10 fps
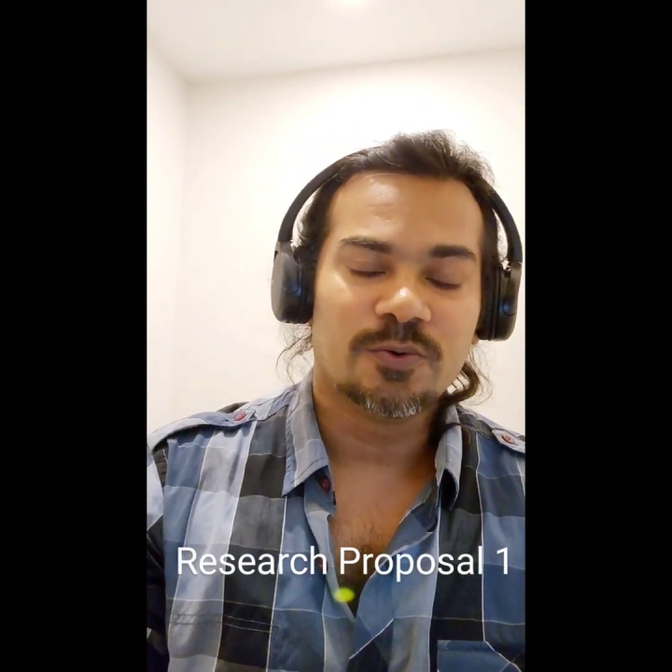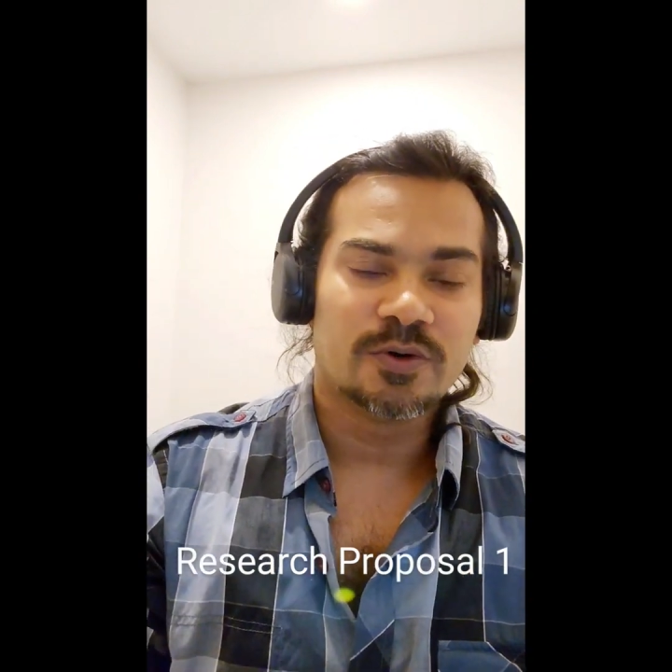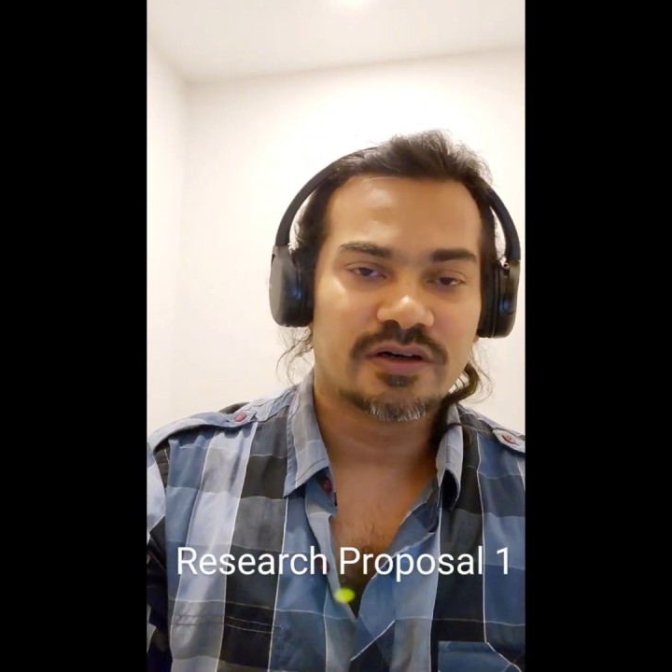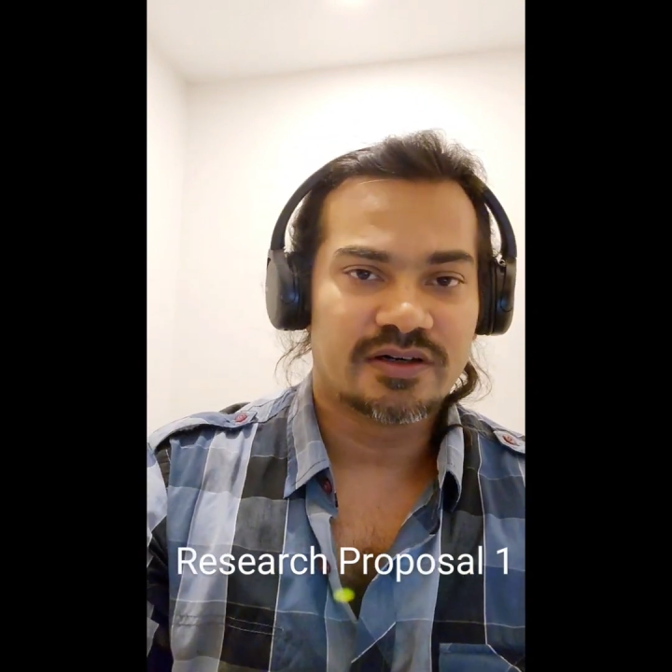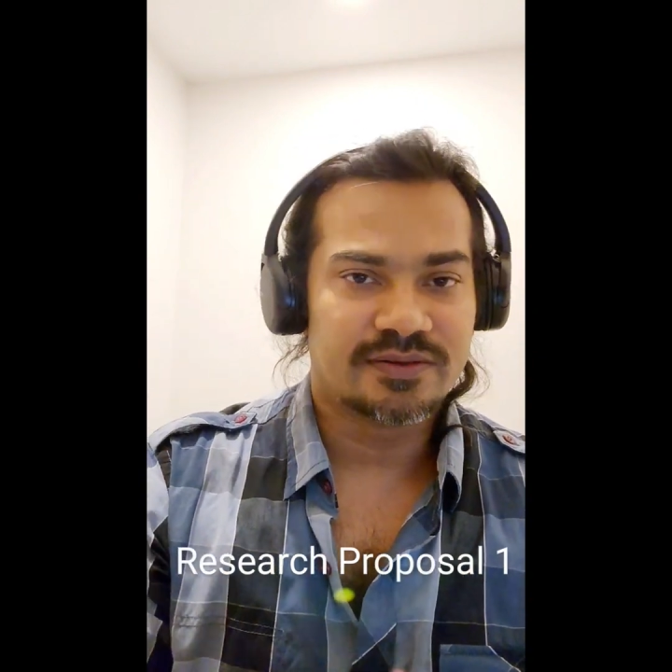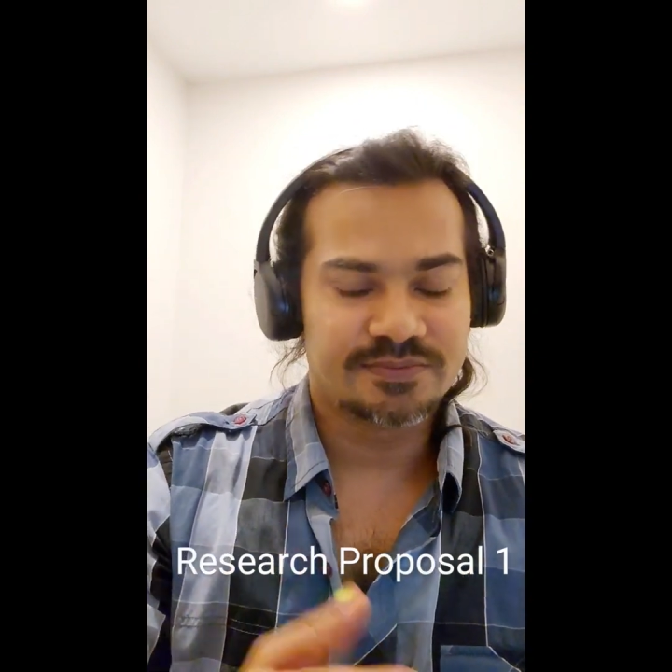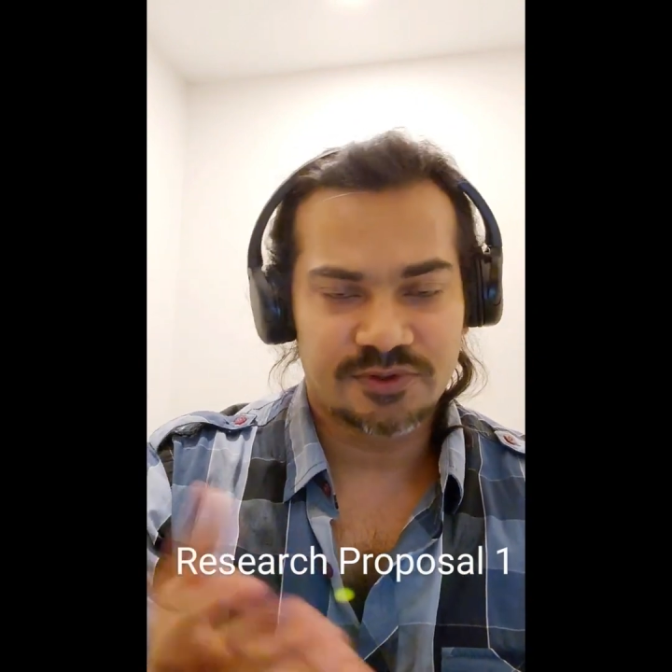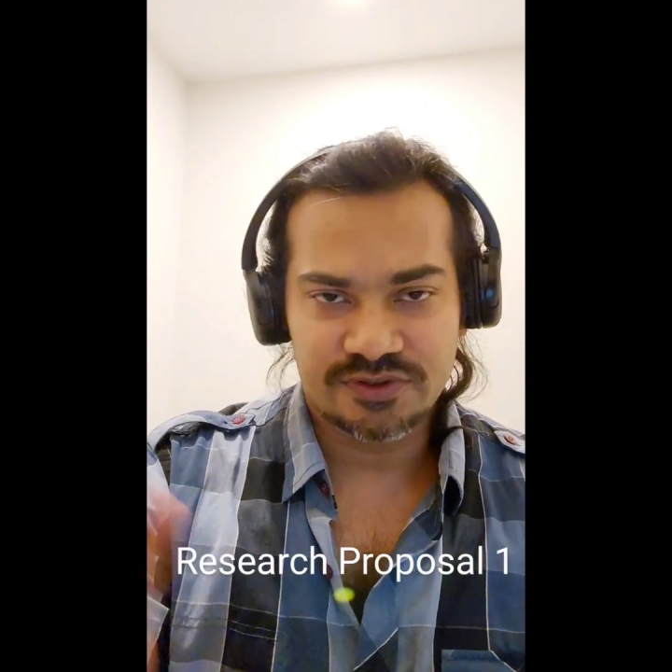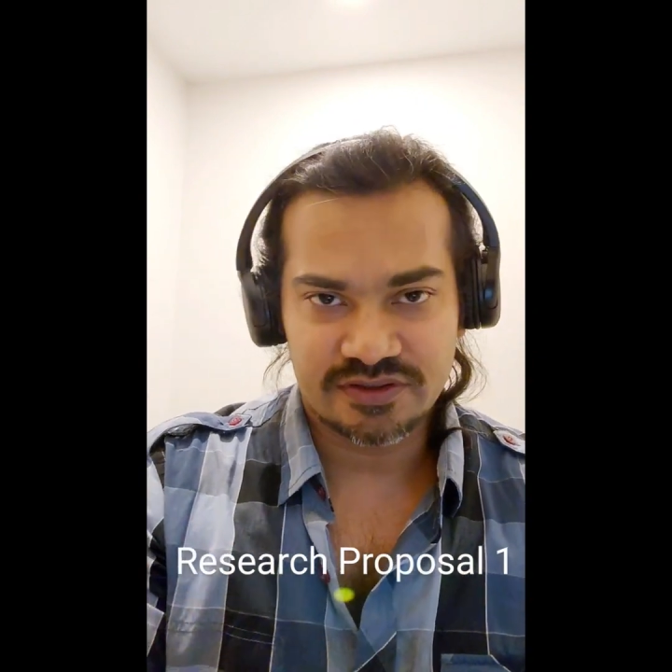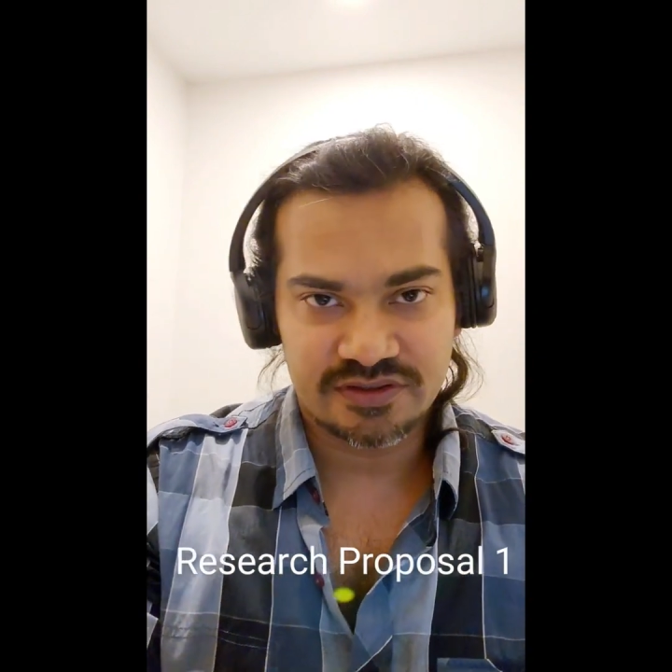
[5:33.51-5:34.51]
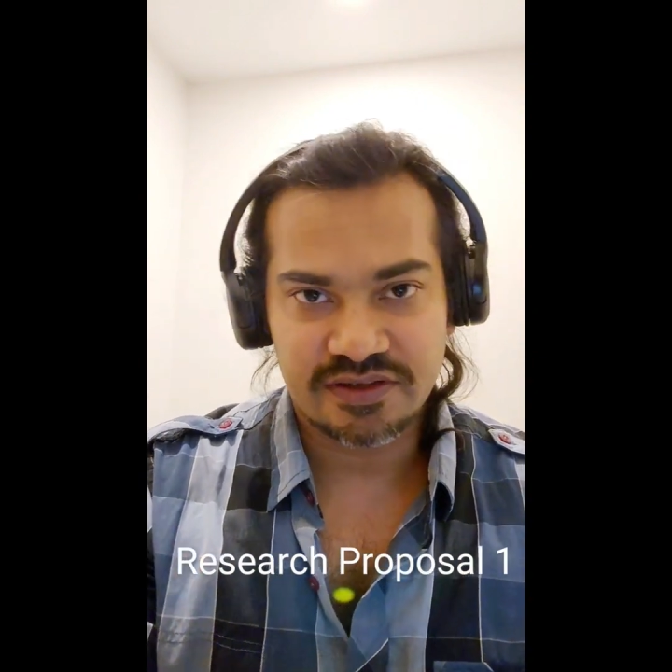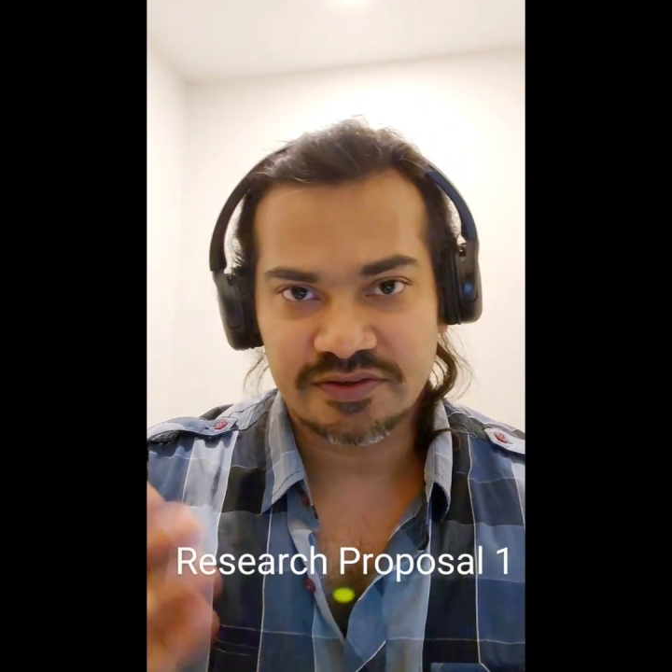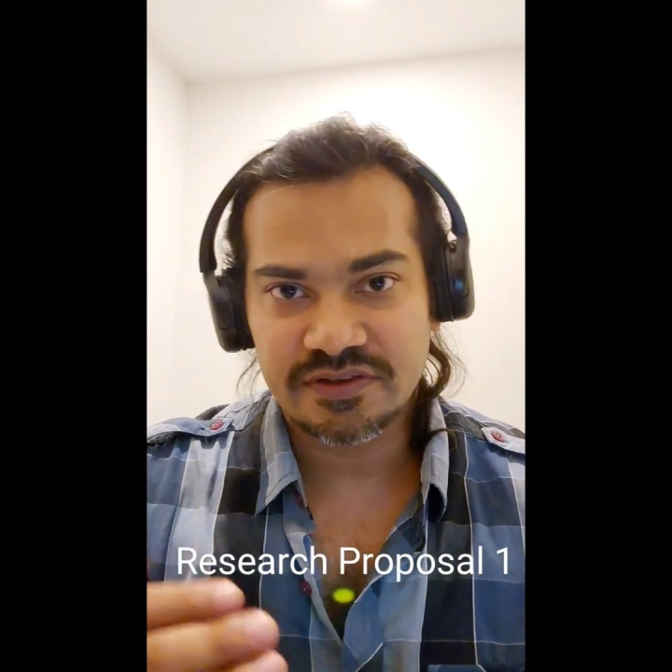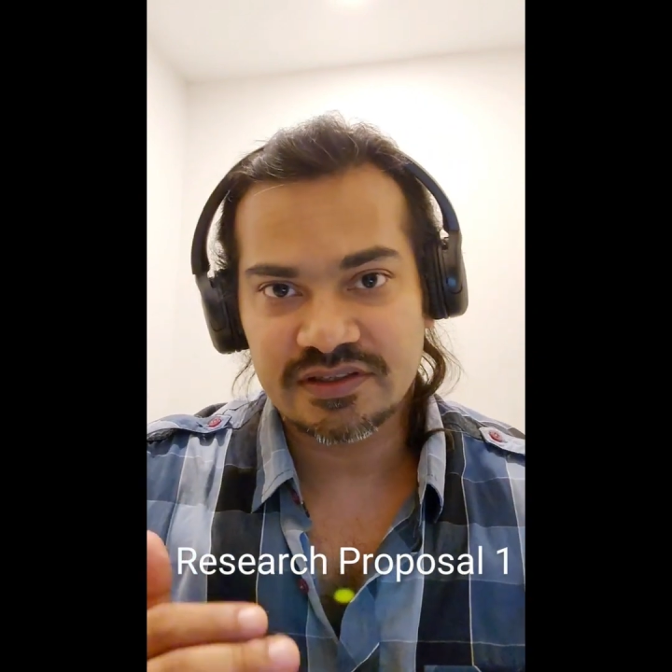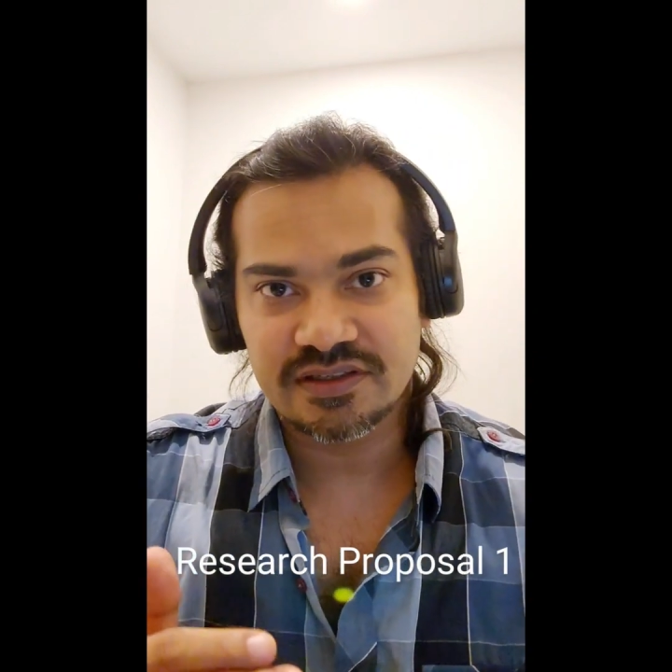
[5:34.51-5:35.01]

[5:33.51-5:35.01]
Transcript: or certain countries